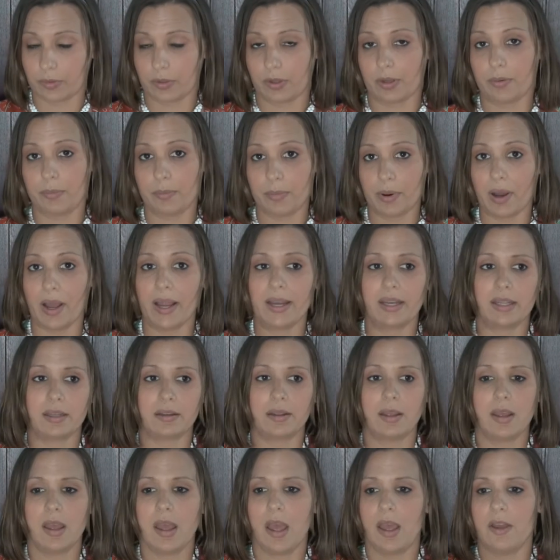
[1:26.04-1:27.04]

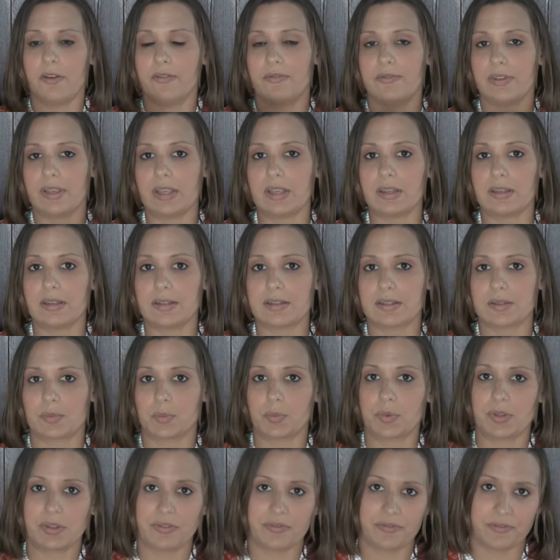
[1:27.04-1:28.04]
combining
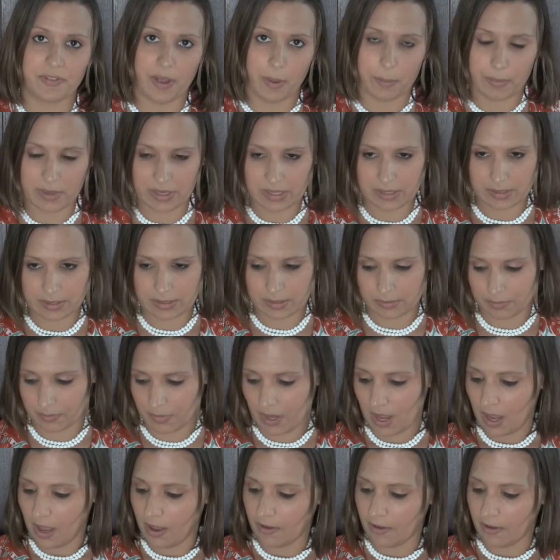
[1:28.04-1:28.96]
veganism with feminism,